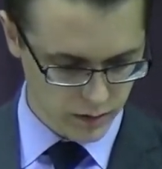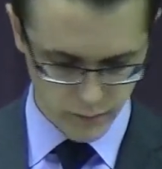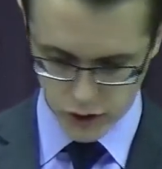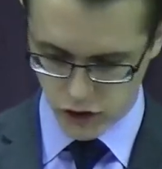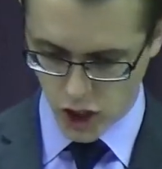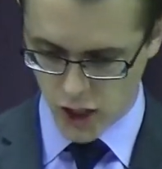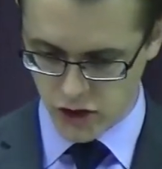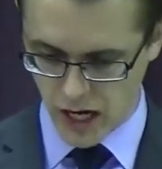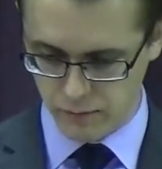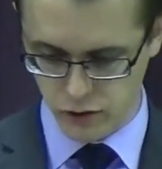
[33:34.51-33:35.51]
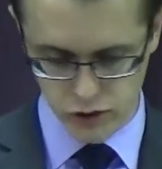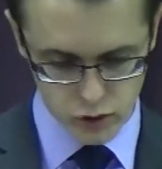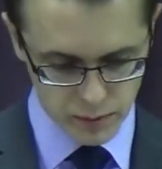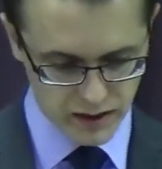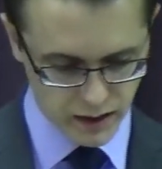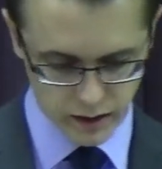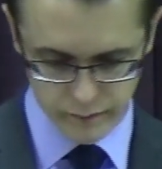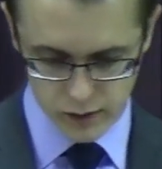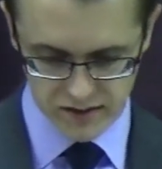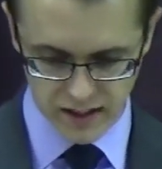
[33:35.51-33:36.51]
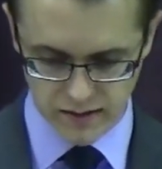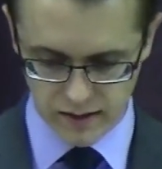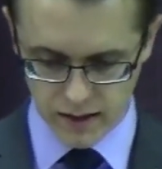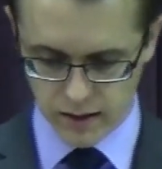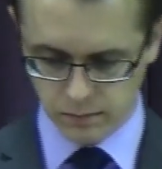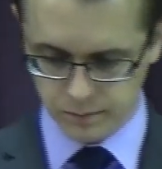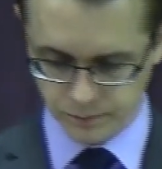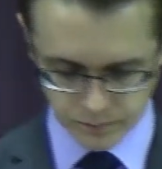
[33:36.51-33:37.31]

First John chapter two, beginning in verse eighteen.